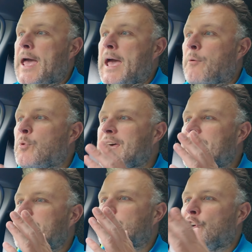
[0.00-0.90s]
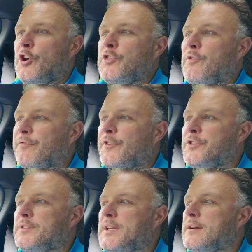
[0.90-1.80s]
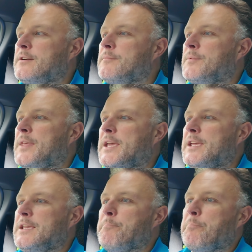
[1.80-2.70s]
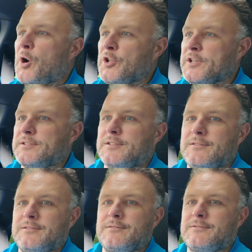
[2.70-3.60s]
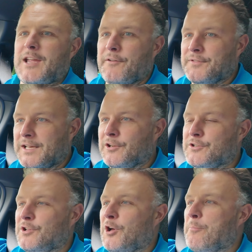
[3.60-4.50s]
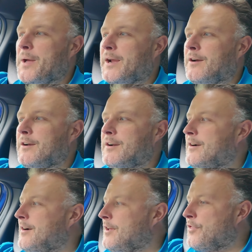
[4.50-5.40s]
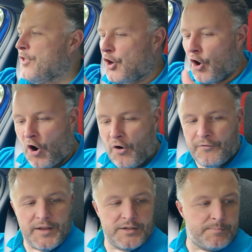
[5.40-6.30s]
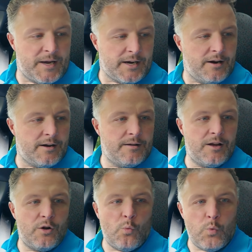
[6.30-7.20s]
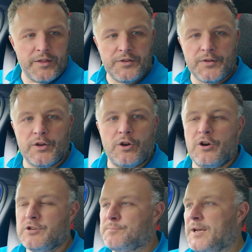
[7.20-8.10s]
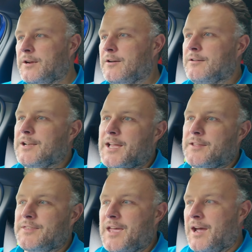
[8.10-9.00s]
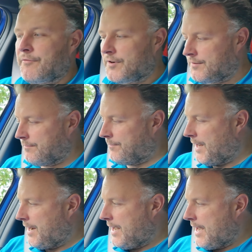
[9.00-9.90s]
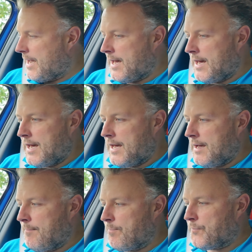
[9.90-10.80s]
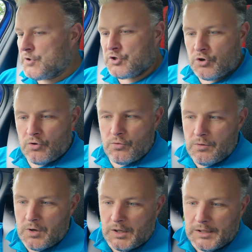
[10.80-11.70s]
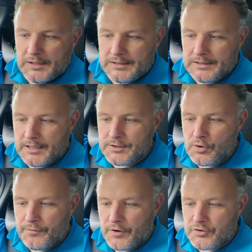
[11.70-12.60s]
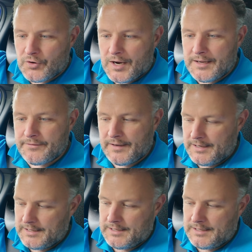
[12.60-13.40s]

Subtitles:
When I look out the front here, the bonnet definitely looks a lot bigger. The car feels bigger, width of the car is bigger, length, everything. So let's go for a drive.